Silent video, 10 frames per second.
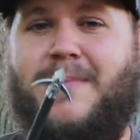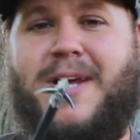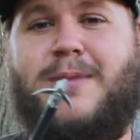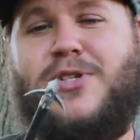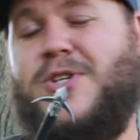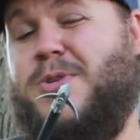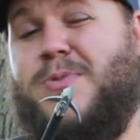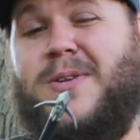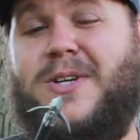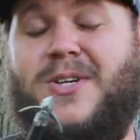I mean, I'm sure you
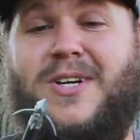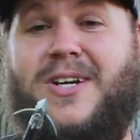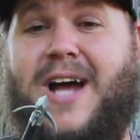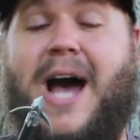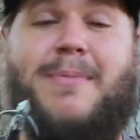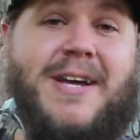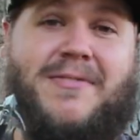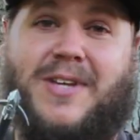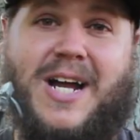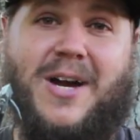probably could. I'm
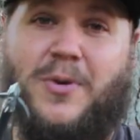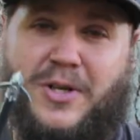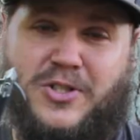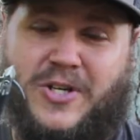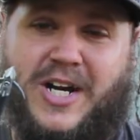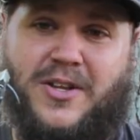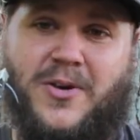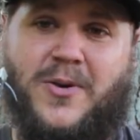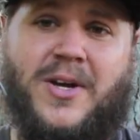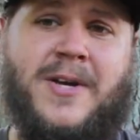definitely not going to try, though.